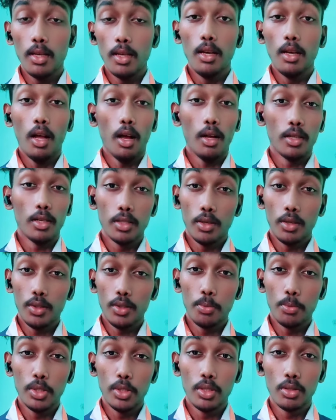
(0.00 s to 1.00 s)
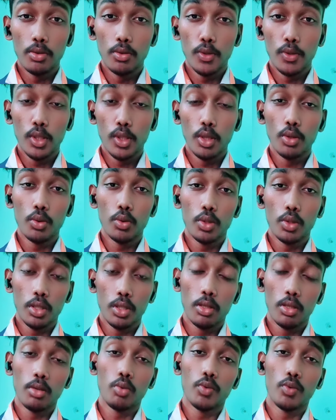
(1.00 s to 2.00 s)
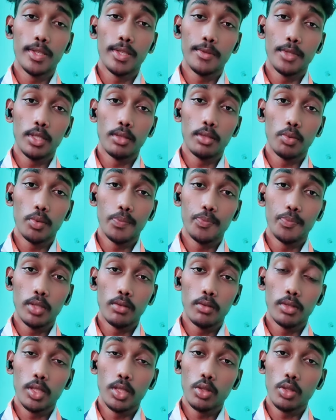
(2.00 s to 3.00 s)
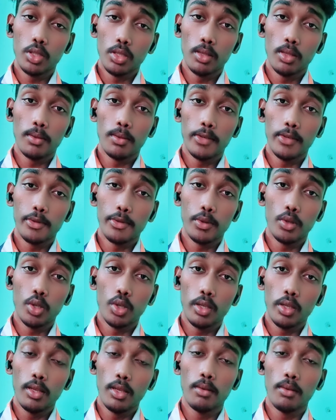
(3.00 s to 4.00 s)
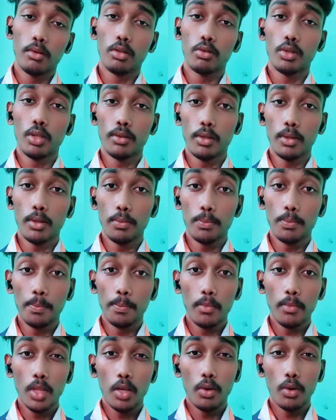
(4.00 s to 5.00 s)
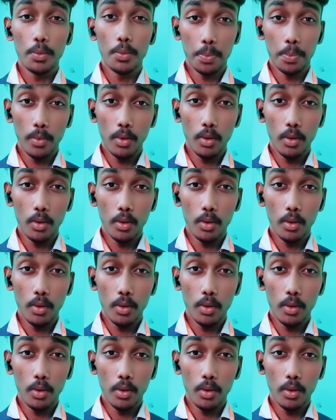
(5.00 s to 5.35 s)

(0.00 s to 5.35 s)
tell your manager what you need from them such as how often you